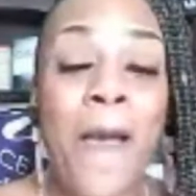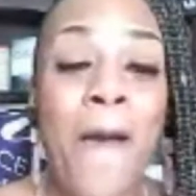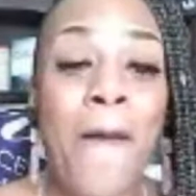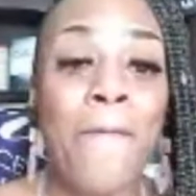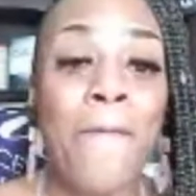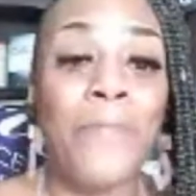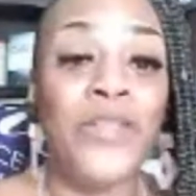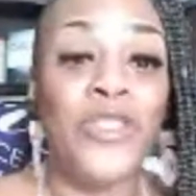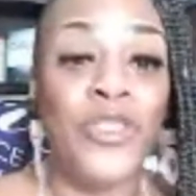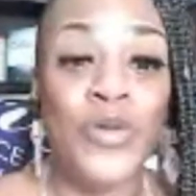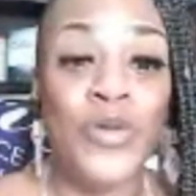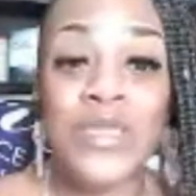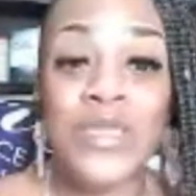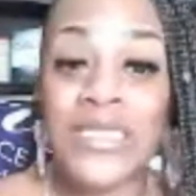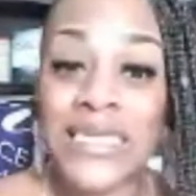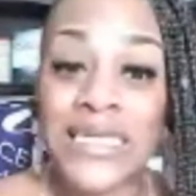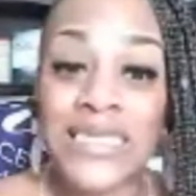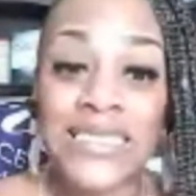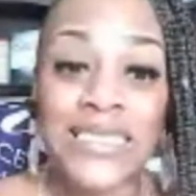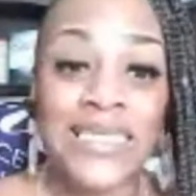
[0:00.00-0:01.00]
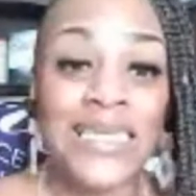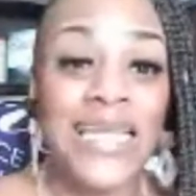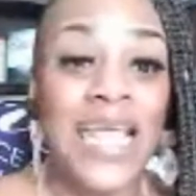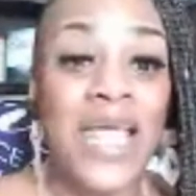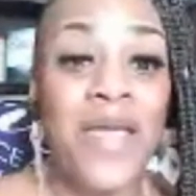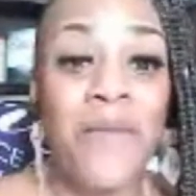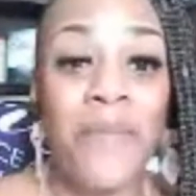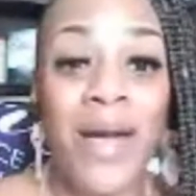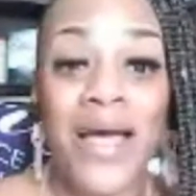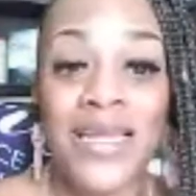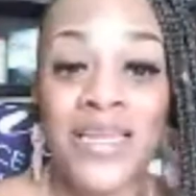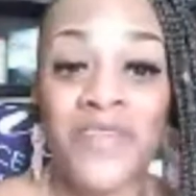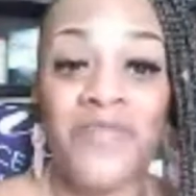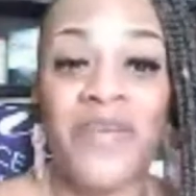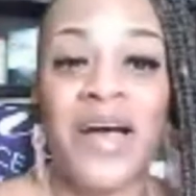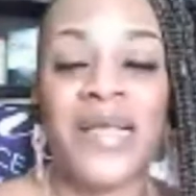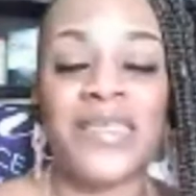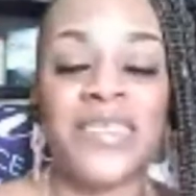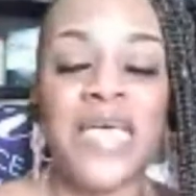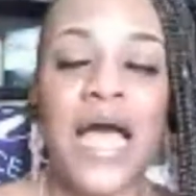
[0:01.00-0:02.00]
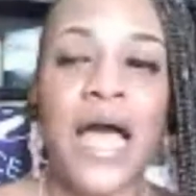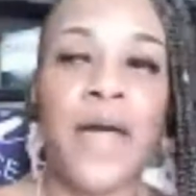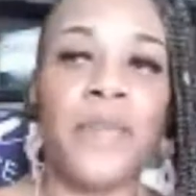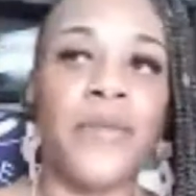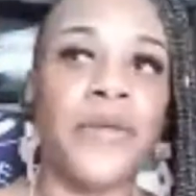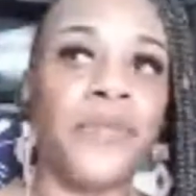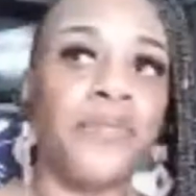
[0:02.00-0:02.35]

due season, in my divine timing.